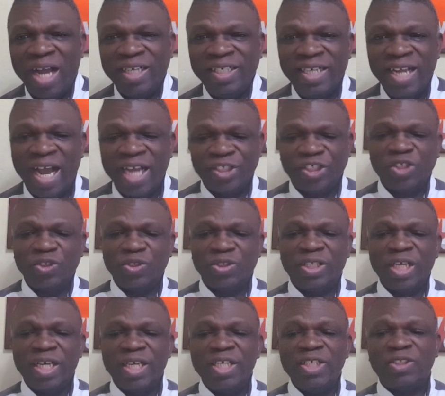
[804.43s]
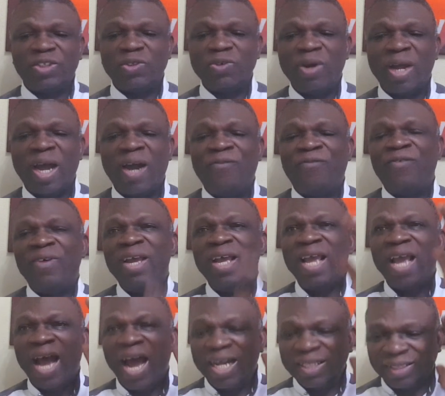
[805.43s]
the action to take, is to have
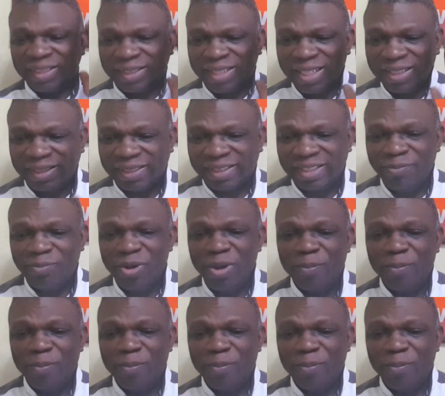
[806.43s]
accessible